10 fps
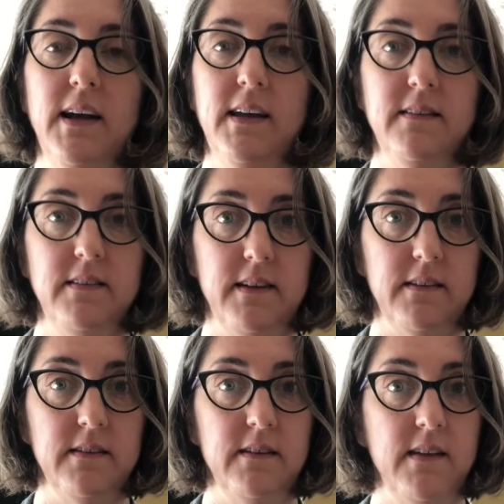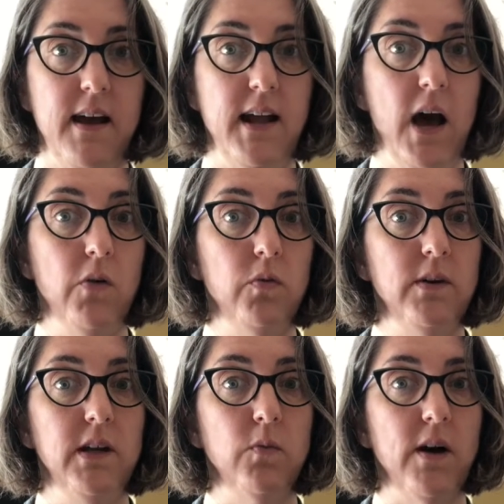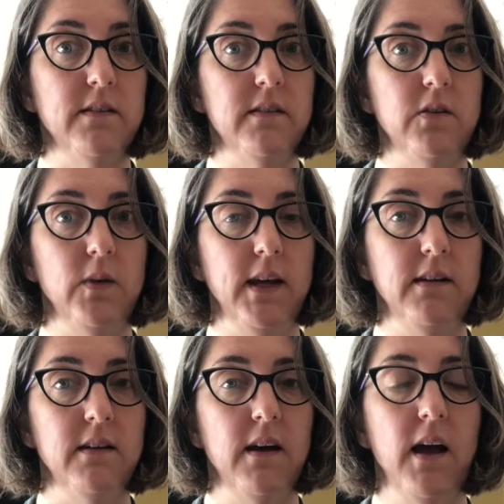He sticks his head out when he wants to eat